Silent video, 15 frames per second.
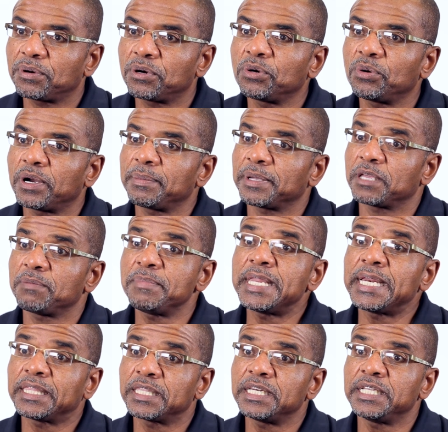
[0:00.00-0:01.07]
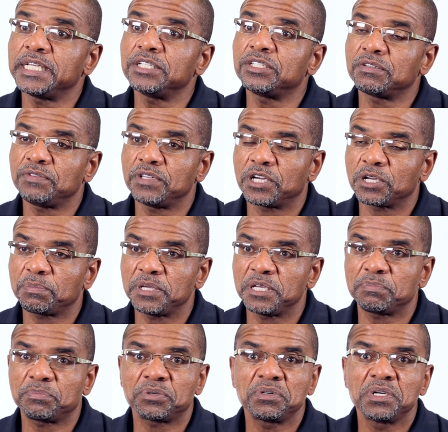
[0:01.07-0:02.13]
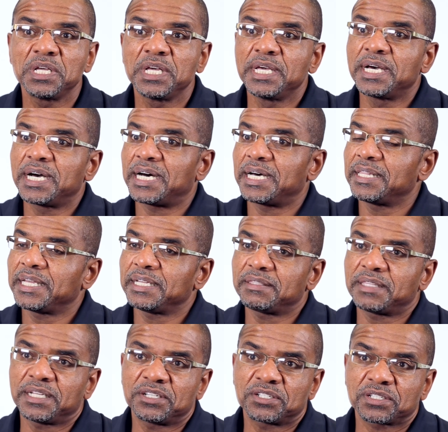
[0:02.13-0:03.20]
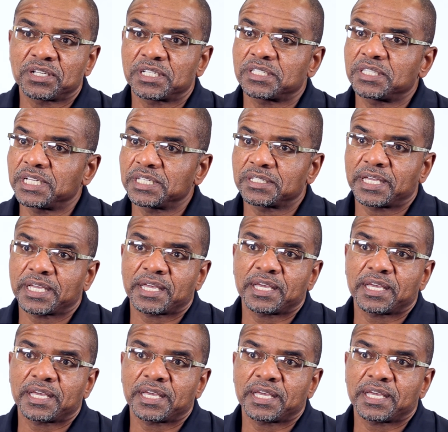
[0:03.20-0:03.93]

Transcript: programming and meeting the needs of young people. They discuss things like